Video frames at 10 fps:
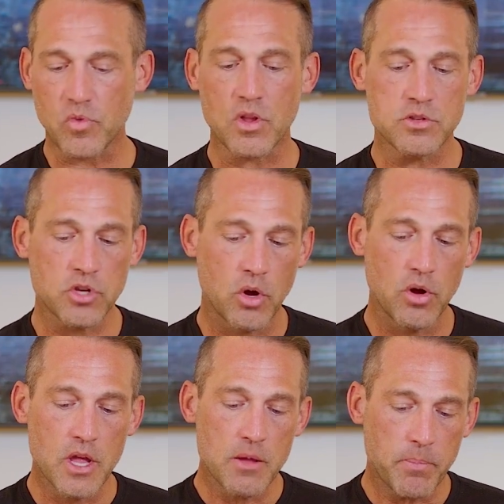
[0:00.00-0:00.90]

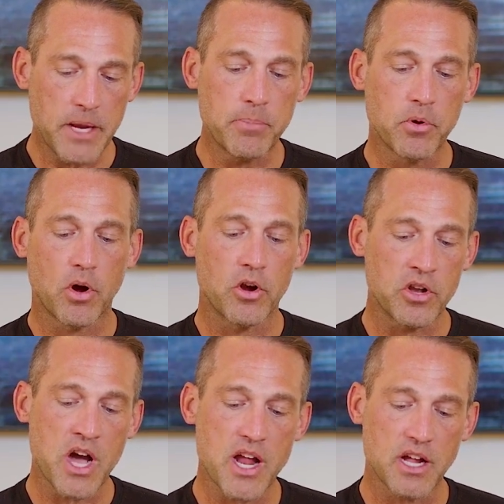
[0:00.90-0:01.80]
so people are
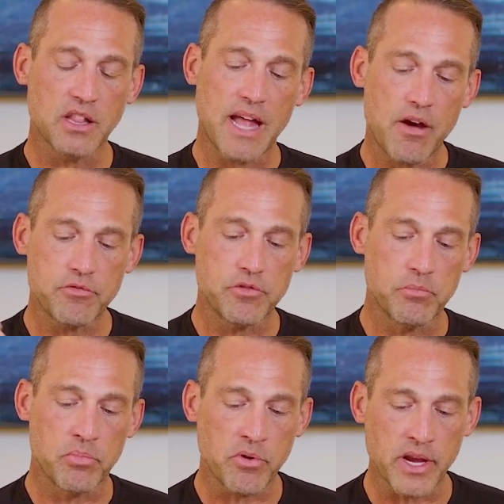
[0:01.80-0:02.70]
not allowed to
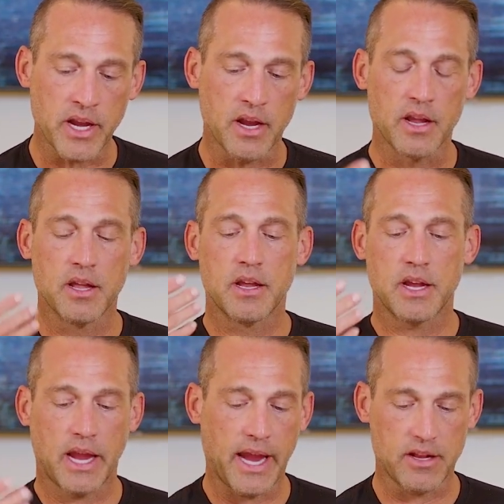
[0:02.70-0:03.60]
bring
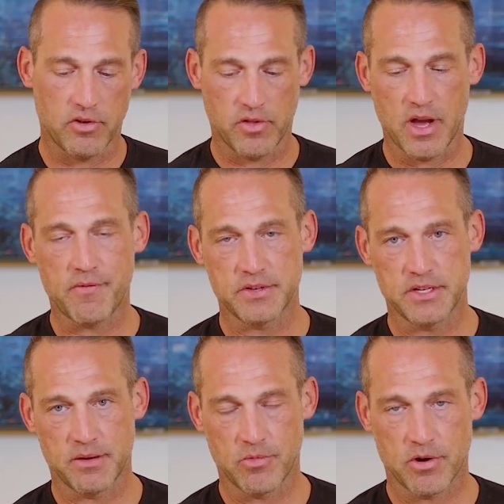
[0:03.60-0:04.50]
cake to the office
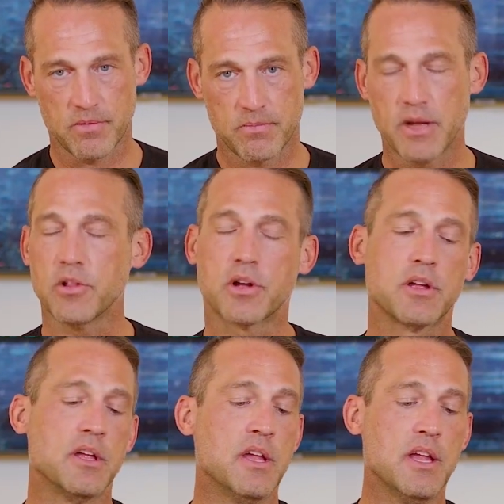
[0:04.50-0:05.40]
anymore. Now look,
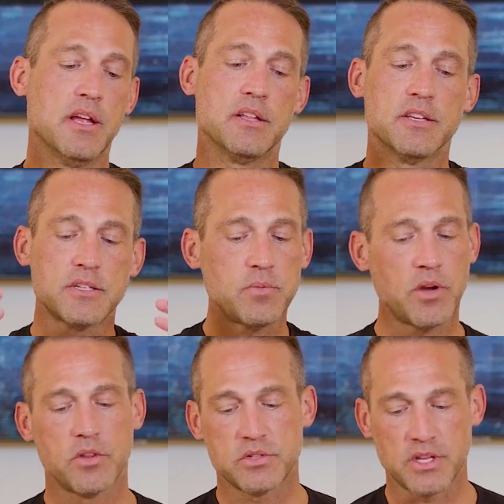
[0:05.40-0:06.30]
this is one
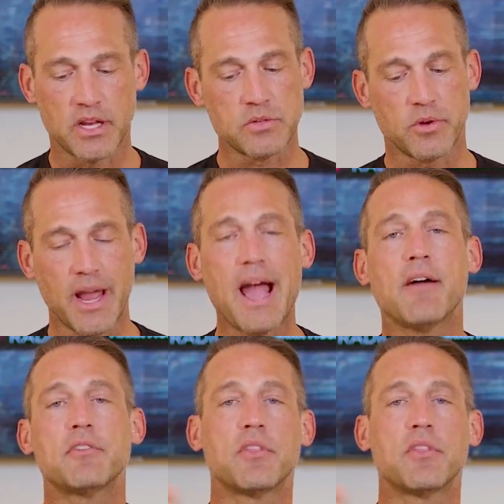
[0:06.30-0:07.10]
of those things where you have to